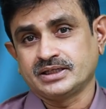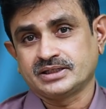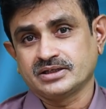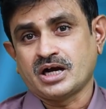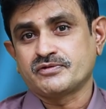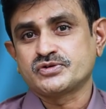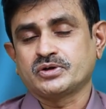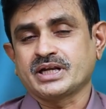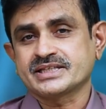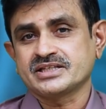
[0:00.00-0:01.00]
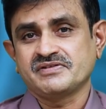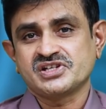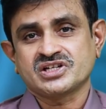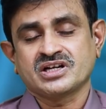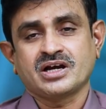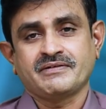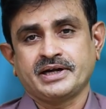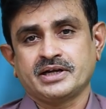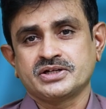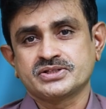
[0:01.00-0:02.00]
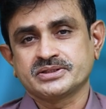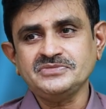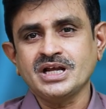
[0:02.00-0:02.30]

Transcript: that offshore tax evasion, avoidance,